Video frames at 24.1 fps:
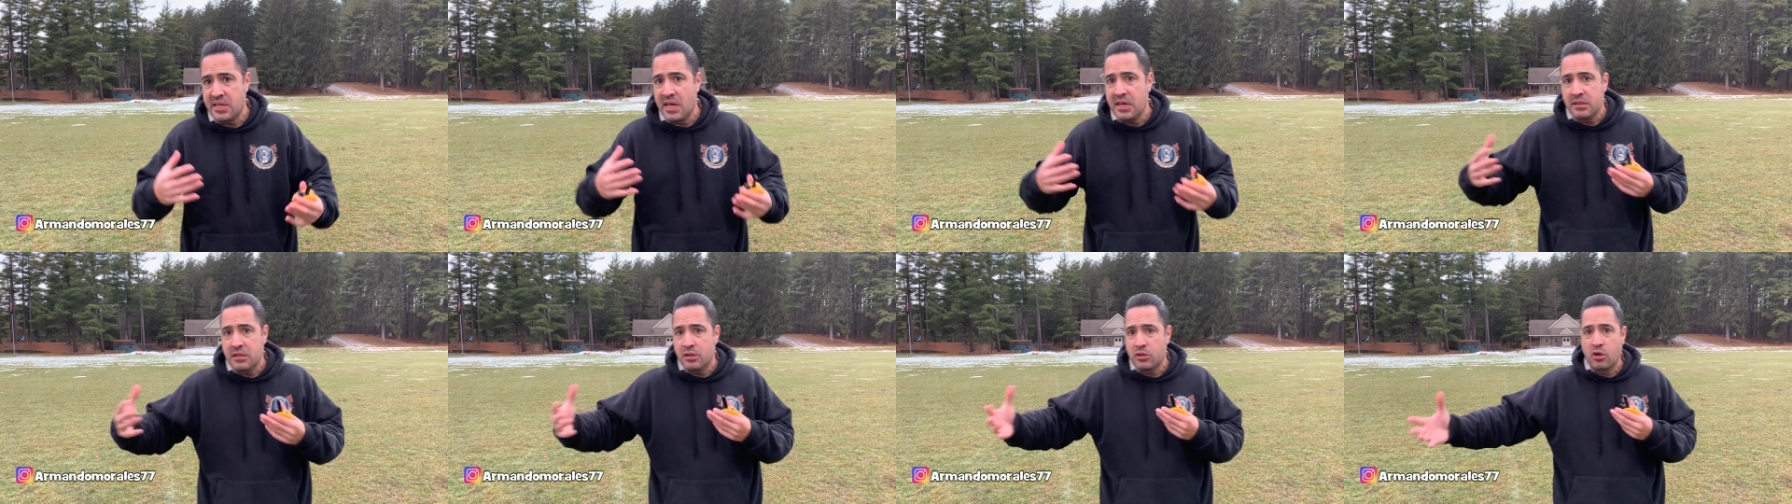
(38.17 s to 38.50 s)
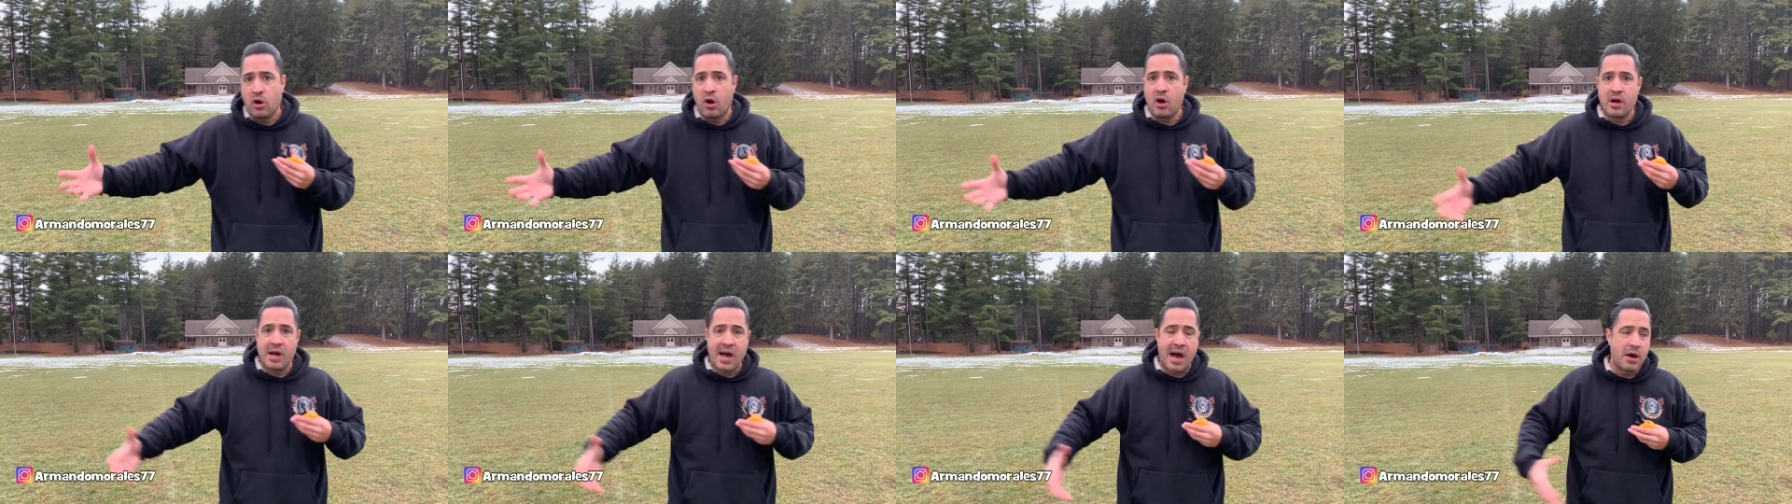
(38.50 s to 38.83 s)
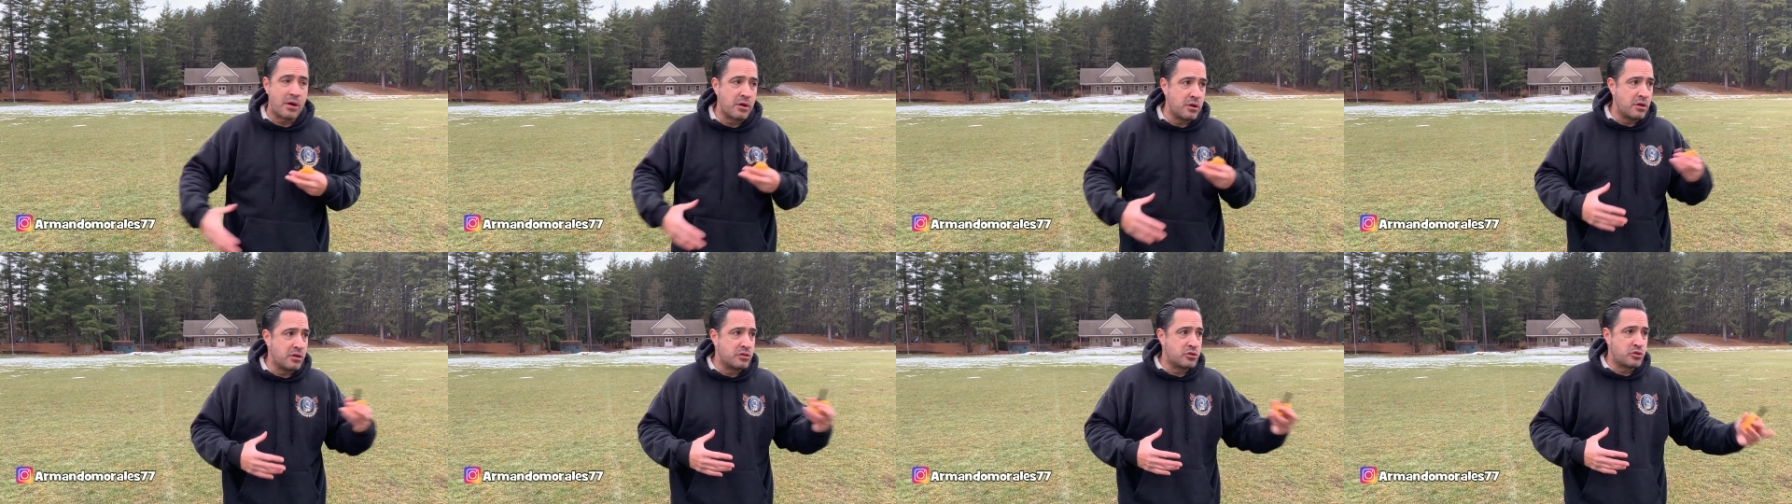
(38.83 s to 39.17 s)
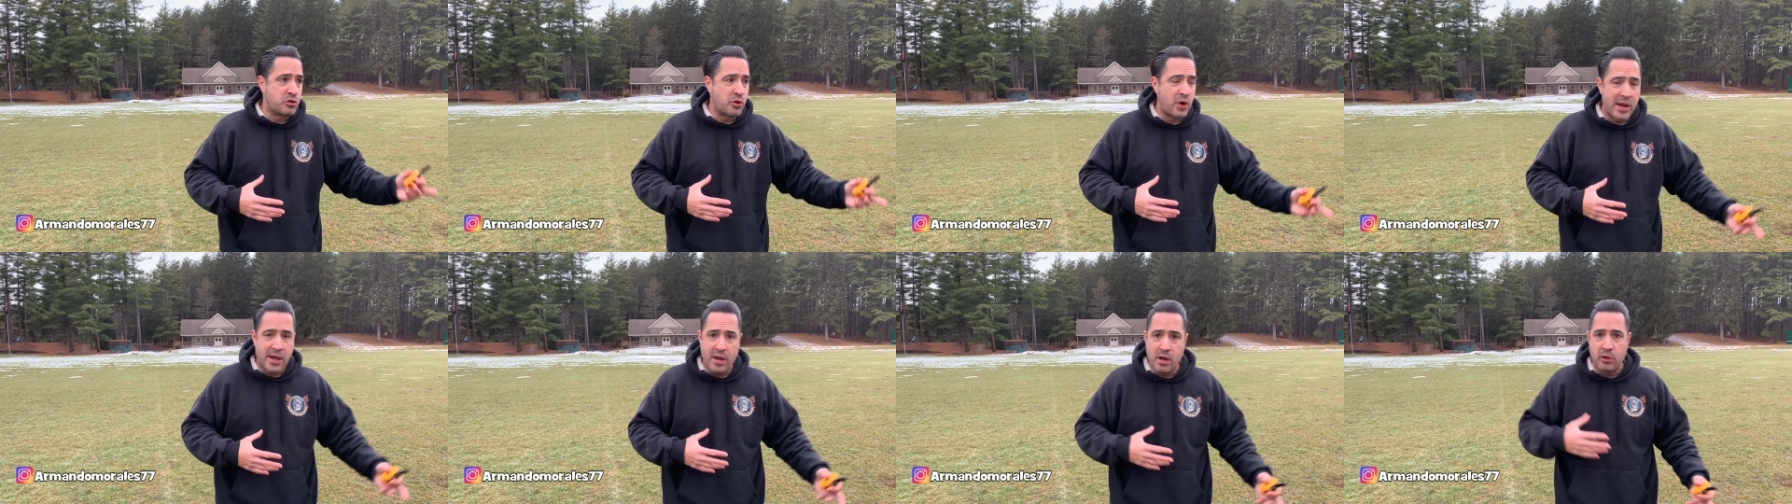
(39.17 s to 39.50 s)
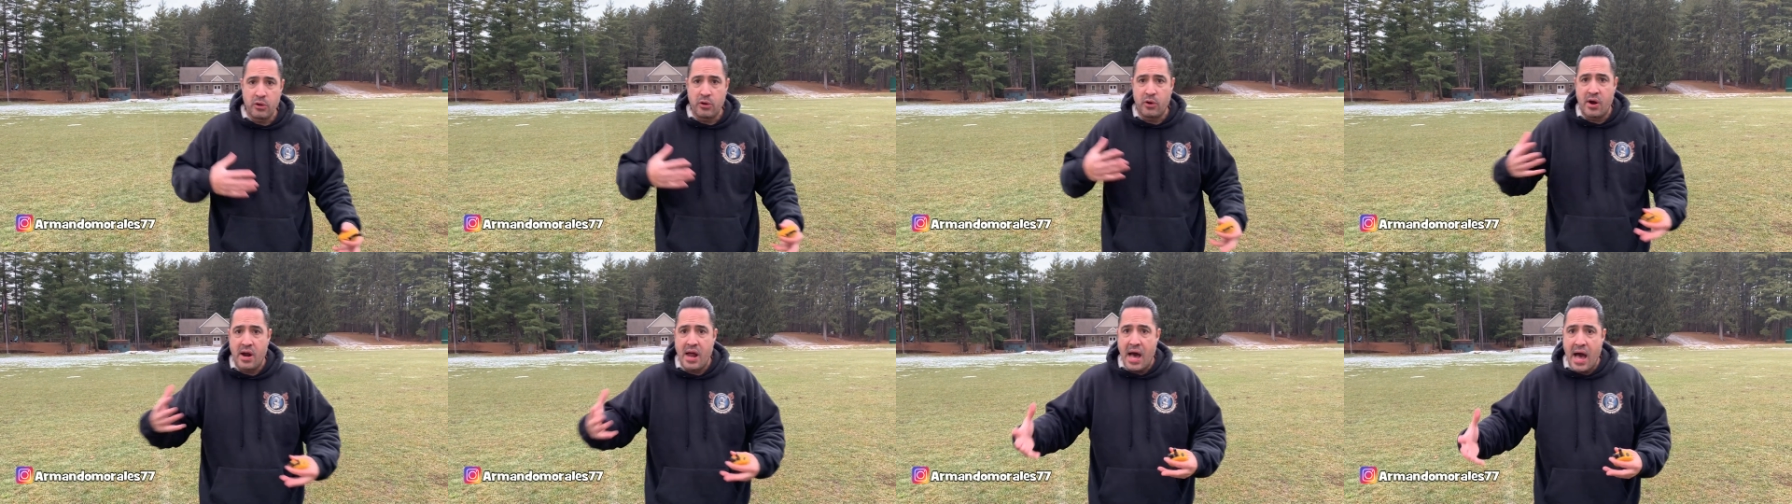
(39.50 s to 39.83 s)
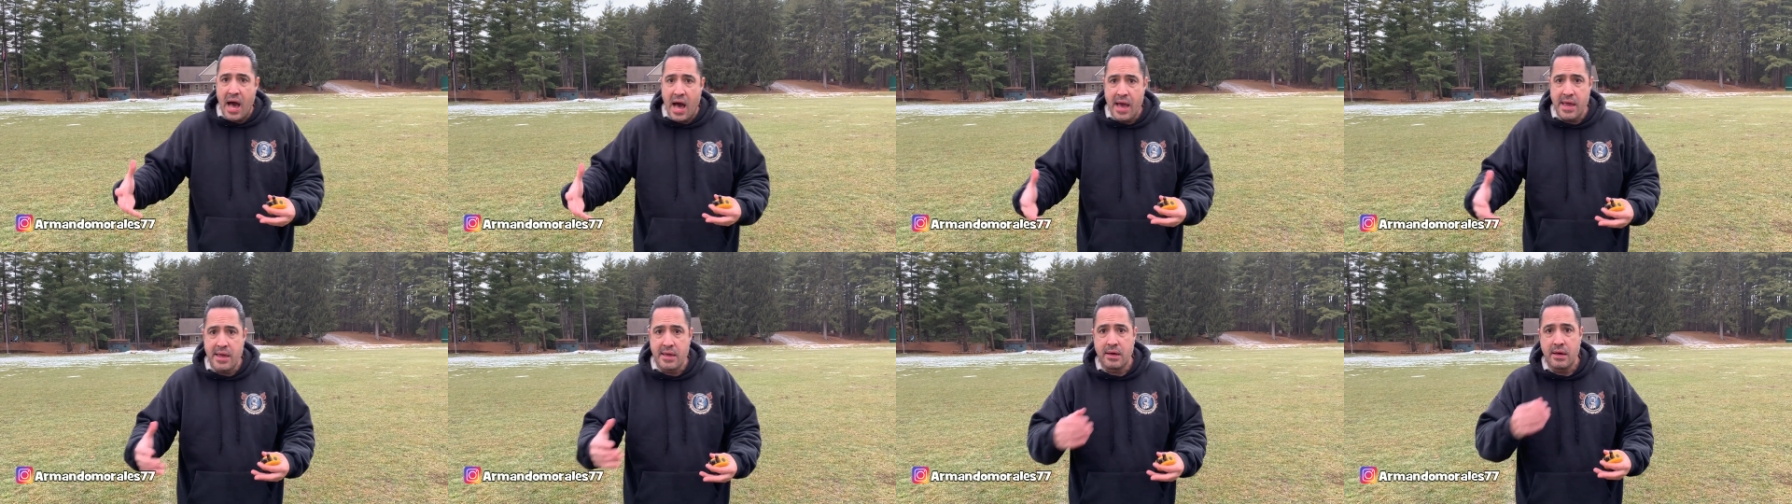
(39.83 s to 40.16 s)
take the dog out on a trail or a
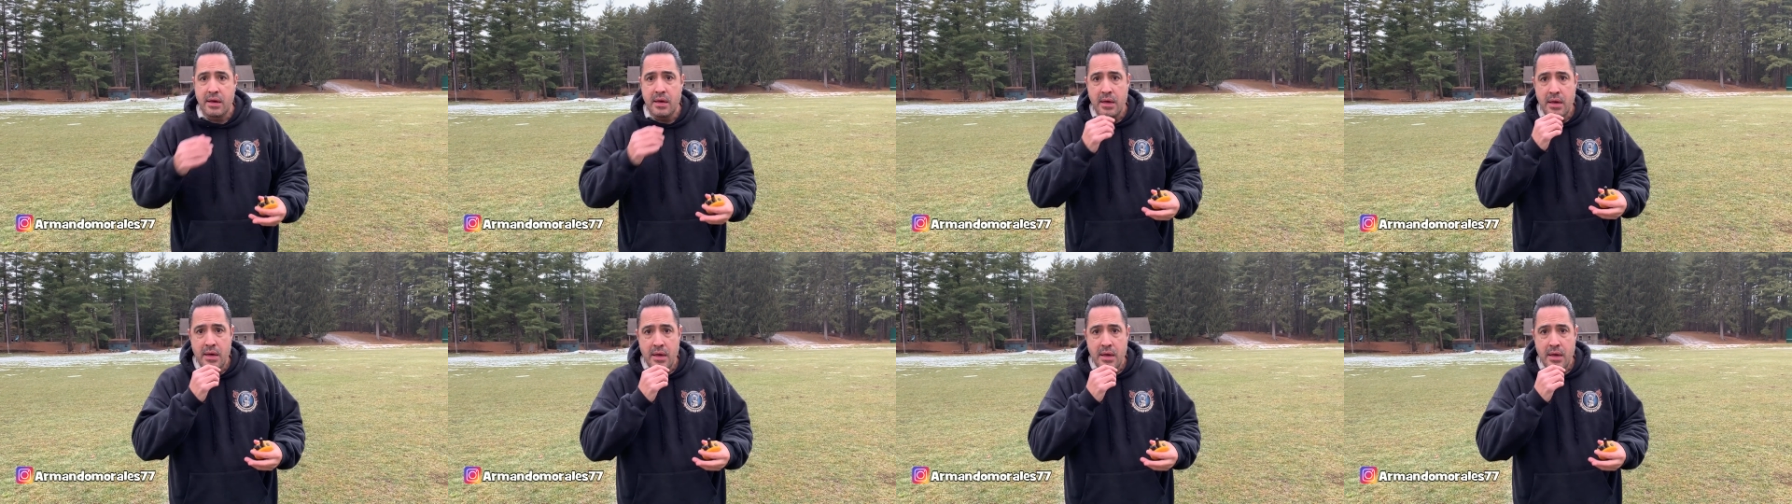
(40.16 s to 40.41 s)
hike,